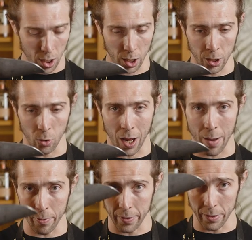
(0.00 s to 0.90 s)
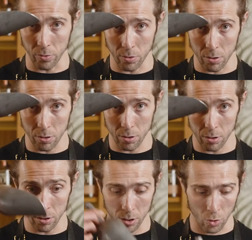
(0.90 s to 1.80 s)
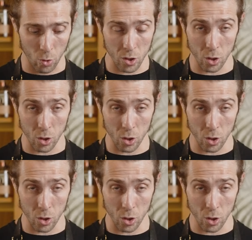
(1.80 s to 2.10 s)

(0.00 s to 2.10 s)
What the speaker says: a little apparatus or a